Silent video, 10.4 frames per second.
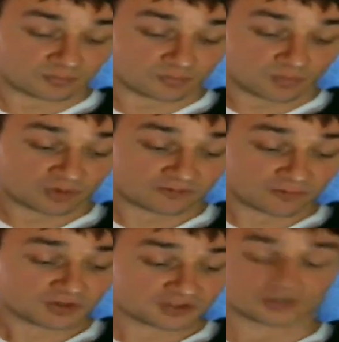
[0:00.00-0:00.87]
We're
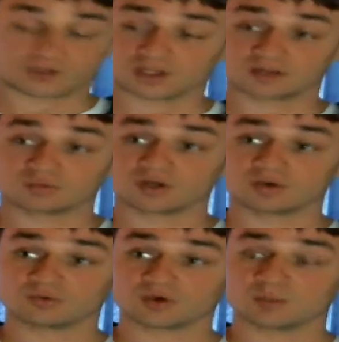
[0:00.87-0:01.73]
forced to do that.
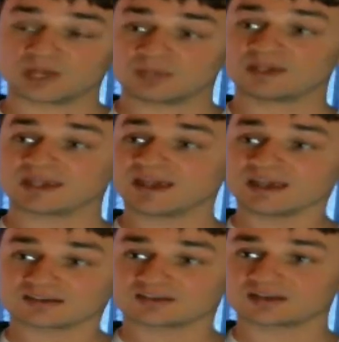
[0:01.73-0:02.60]
A
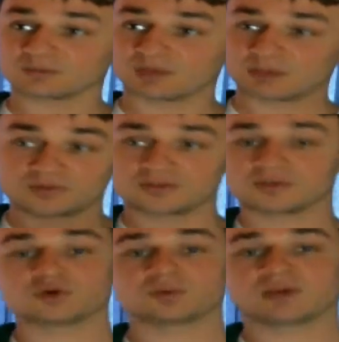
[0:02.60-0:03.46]
baby within the
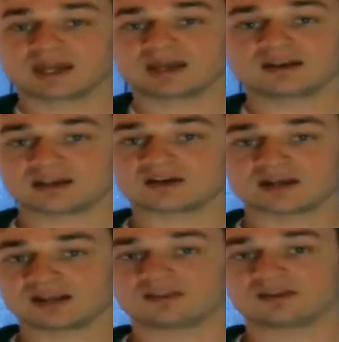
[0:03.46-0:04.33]
womb can't hear
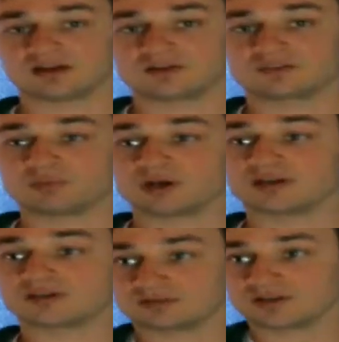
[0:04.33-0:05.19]
anything else but
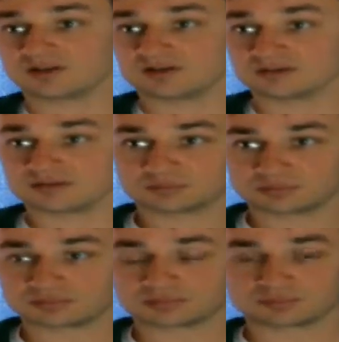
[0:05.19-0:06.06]
the
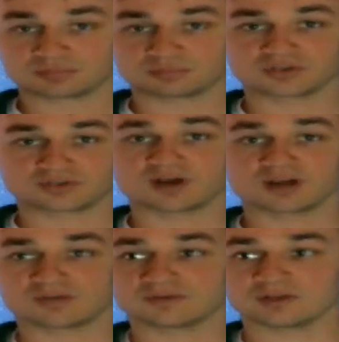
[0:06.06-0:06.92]
prosody
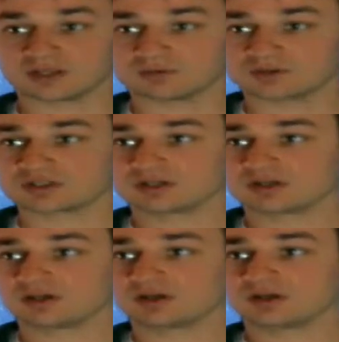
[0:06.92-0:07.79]
of a language.
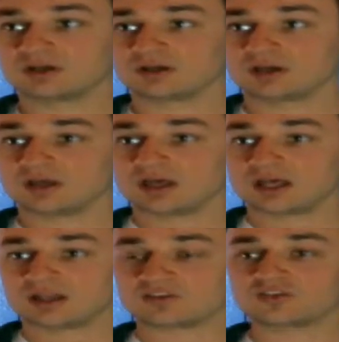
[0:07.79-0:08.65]

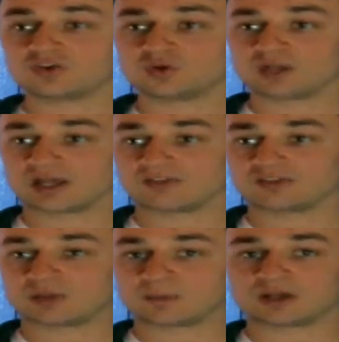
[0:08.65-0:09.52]
And as soon as the
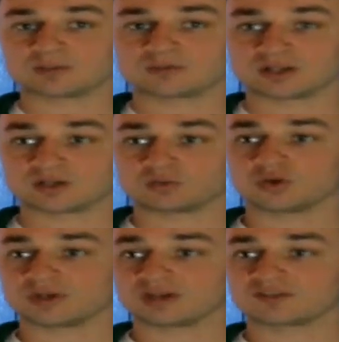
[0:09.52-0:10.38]
baby comes out of the womb,
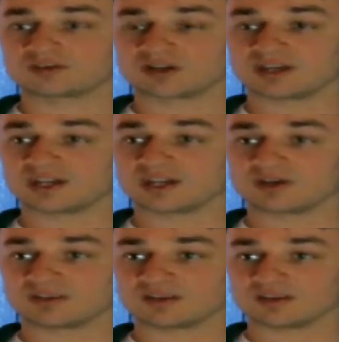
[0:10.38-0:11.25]
it can start
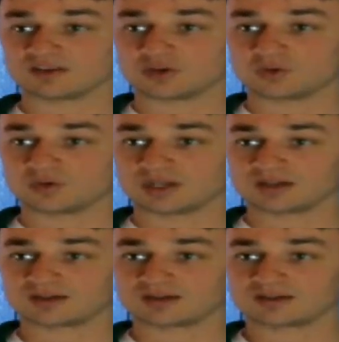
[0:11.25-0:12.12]
hearing the
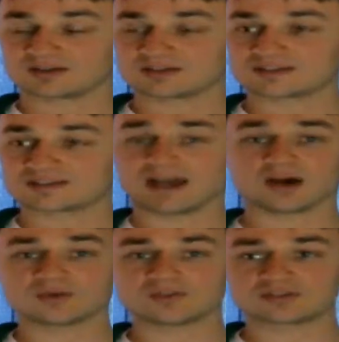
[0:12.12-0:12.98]
unique
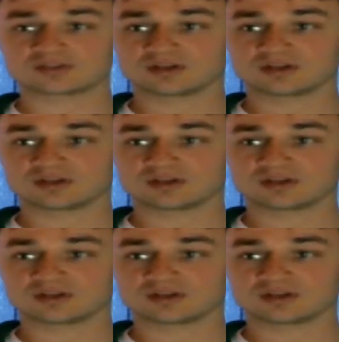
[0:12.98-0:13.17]
sounds,